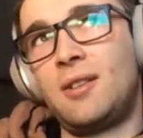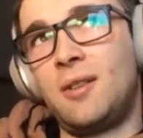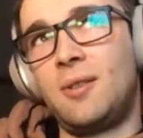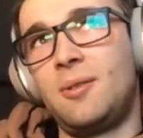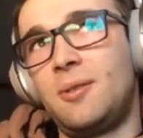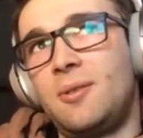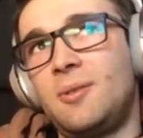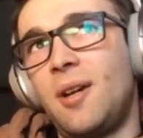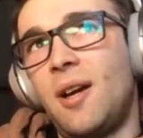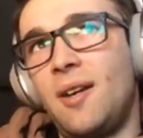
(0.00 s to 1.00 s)
So
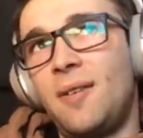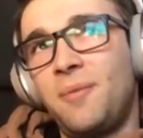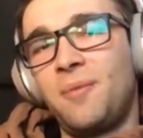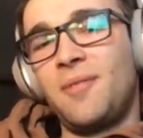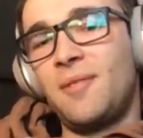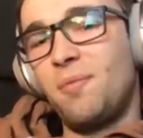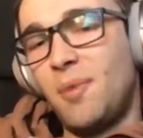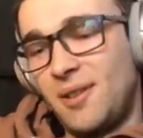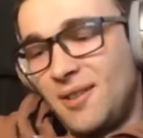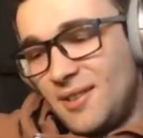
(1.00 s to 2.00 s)
yeah,
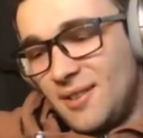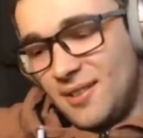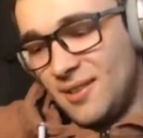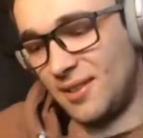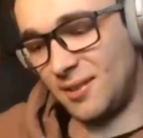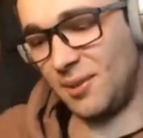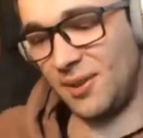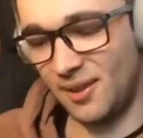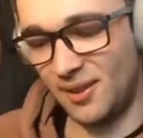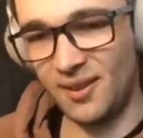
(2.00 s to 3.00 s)
Matt is
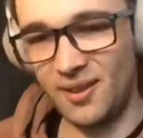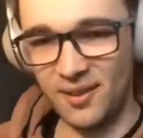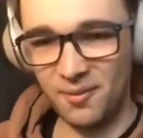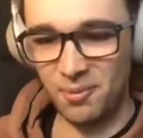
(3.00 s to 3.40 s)
really a